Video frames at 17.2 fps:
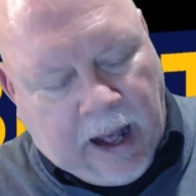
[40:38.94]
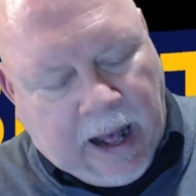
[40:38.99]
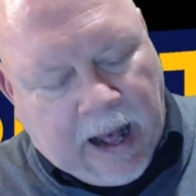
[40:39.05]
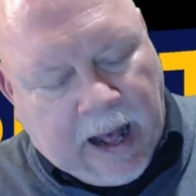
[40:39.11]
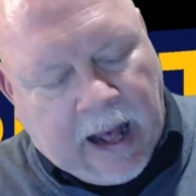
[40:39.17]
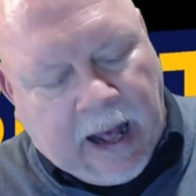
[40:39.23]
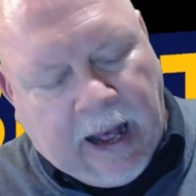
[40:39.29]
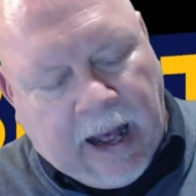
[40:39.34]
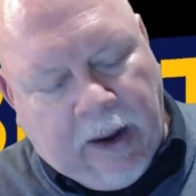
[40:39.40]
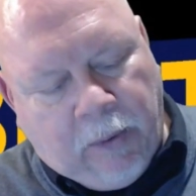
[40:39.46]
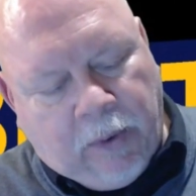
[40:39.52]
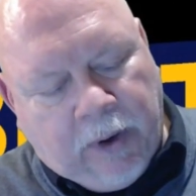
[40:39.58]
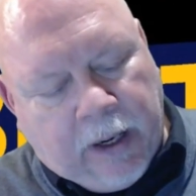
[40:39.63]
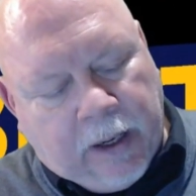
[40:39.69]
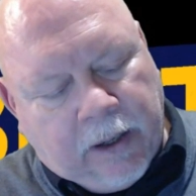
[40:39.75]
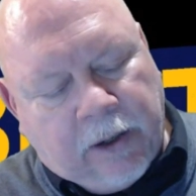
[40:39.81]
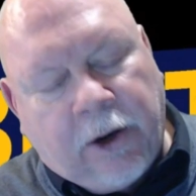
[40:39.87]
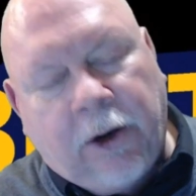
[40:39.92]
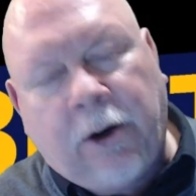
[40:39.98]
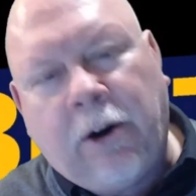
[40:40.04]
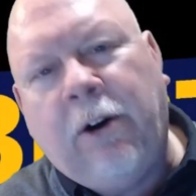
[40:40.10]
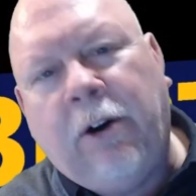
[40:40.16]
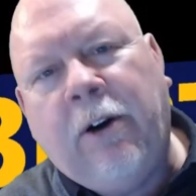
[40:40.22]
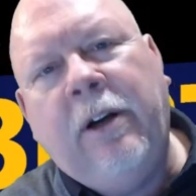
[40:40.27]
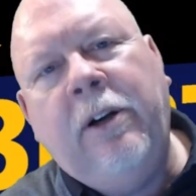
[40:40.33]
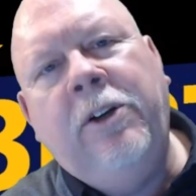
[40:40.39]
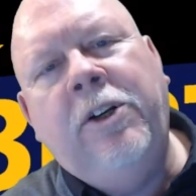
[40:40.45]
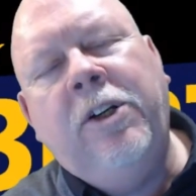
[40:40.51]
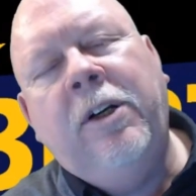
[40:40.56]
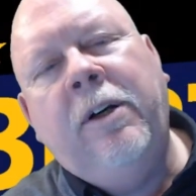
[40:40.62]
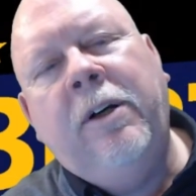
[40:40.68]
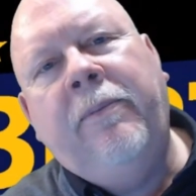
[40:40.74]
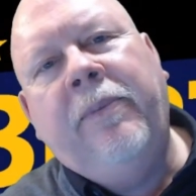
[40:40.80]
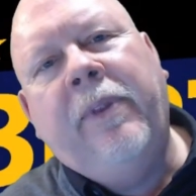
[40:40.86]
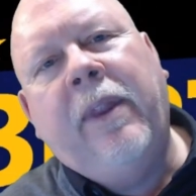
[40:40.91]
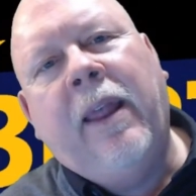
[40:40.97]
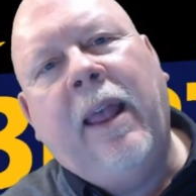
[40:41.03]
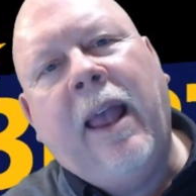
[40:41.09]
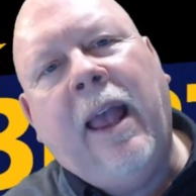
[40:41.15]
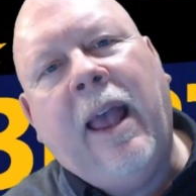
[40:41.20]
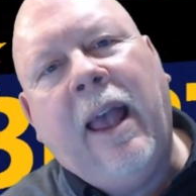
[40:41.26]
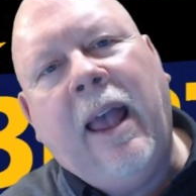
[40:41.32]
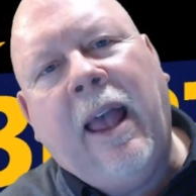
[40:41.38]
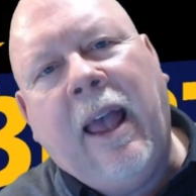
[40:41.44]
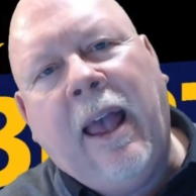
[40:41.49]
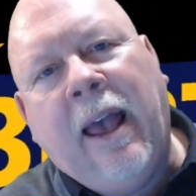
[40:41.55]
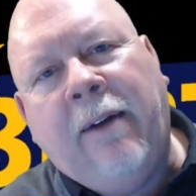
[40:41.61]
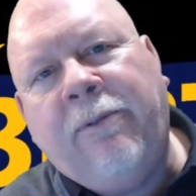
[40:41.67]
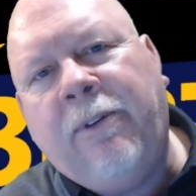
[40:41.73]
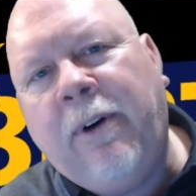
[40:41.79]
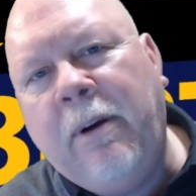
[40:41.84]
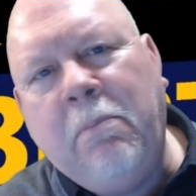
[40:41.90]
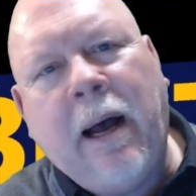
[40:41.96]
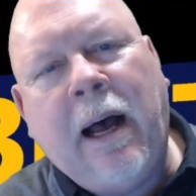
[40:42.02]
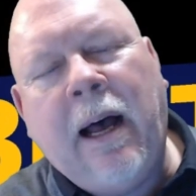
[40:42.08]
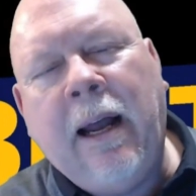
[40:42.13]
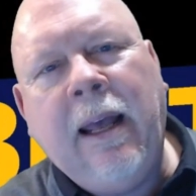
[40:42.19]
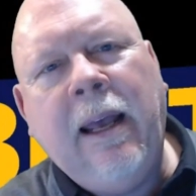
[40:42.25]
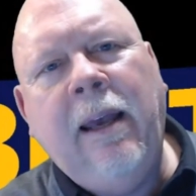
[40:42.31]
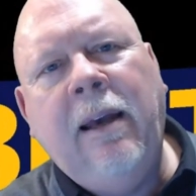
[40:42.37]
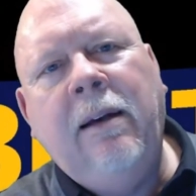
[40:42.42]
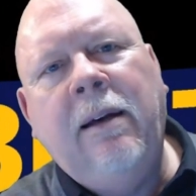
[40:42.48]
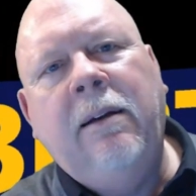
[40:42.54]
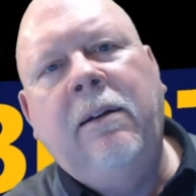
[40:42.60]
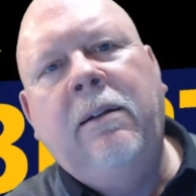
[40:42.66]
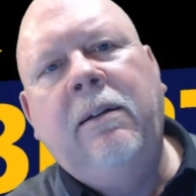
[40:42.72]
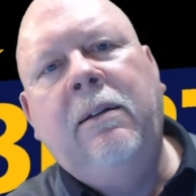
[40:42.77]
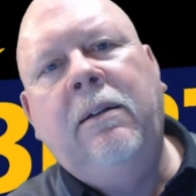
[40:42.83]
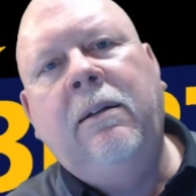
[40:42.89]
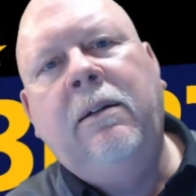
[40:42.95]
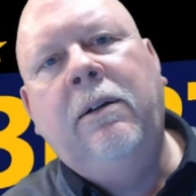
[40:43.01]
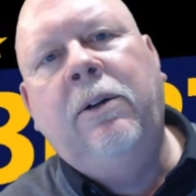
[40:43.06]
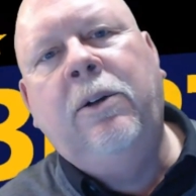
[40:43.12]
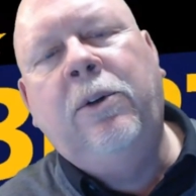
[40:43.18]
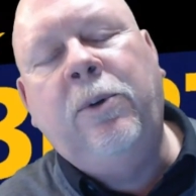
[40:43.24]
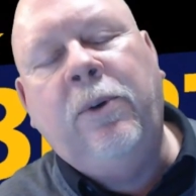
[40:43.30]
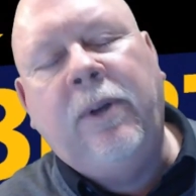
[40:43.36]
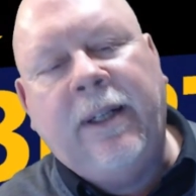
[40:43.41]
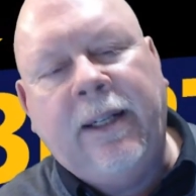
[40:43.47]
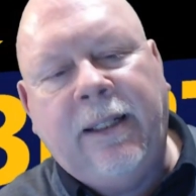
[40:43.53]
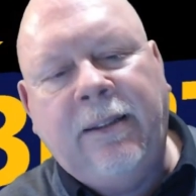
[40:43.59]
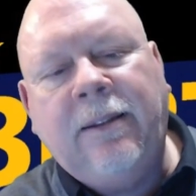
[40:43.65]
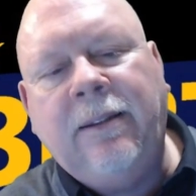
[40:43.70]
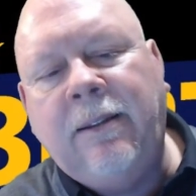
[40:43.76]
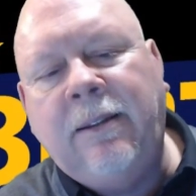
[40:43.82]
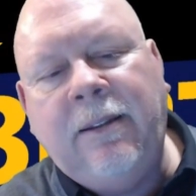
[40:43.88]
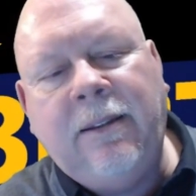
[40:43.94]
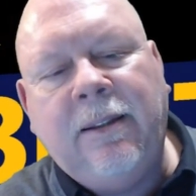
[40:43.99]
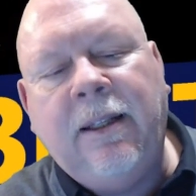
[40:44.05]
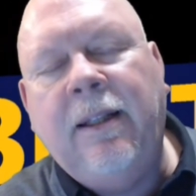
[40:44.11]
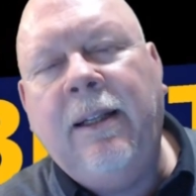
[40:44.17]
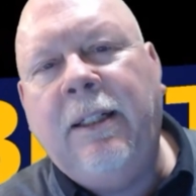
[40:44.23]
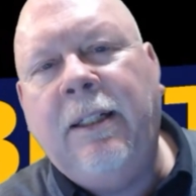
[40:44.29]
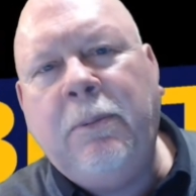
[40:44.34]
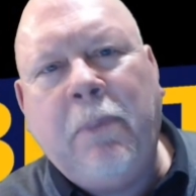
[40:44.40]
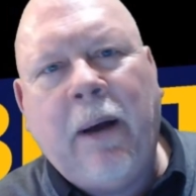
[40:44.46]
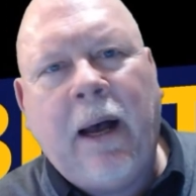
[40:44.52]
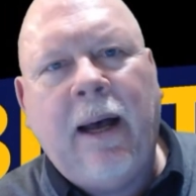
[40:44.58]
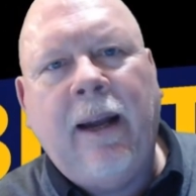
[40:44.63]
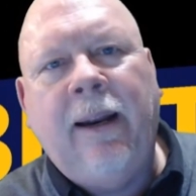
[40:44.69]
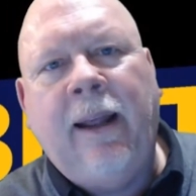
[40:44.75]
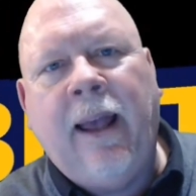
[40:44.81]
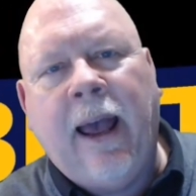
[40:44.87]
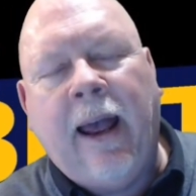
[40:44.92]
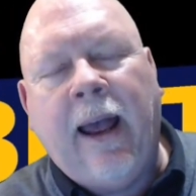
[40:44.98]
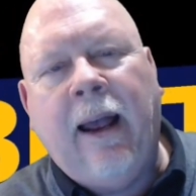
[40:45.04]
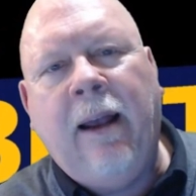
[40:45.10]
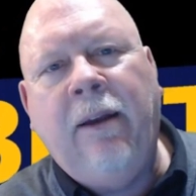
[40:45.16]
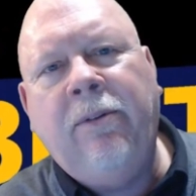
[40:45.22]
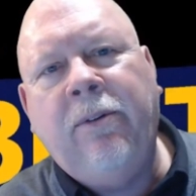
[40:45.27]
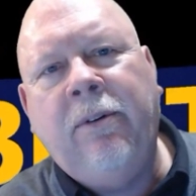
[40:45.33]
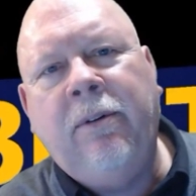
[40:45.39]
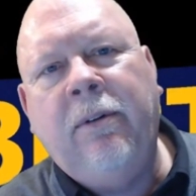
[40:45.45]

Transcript: I would encourage everybody who listens to this podcast